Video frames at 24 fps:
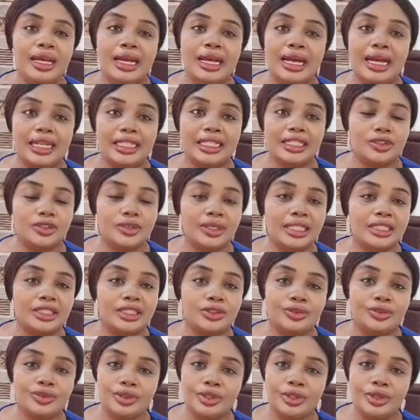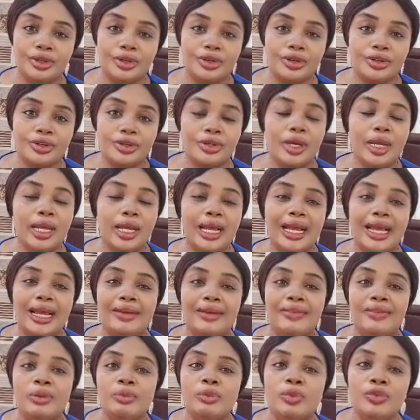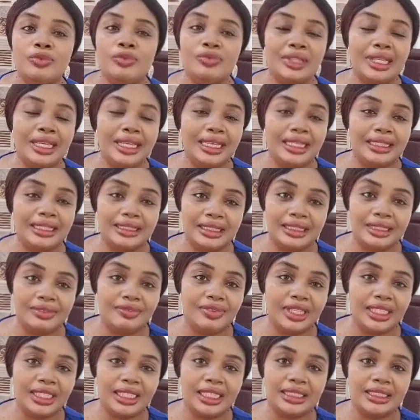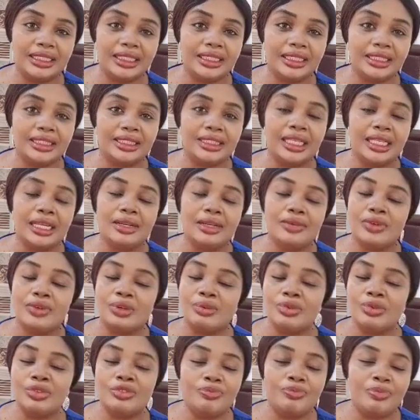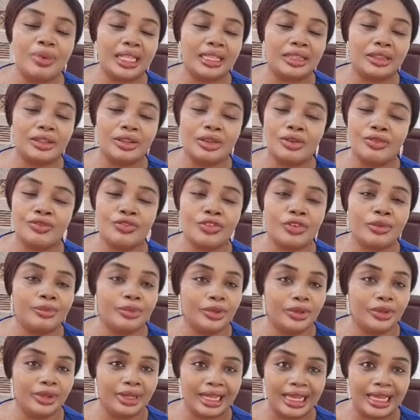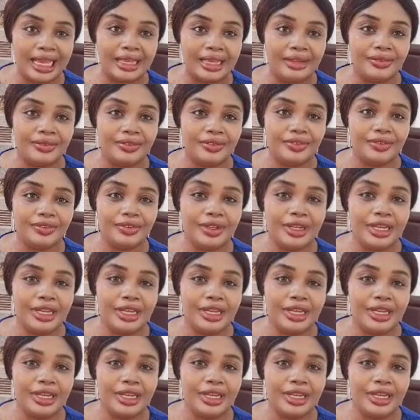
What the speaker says: attract good luck, and remove negative energies, remove bad luck from your life.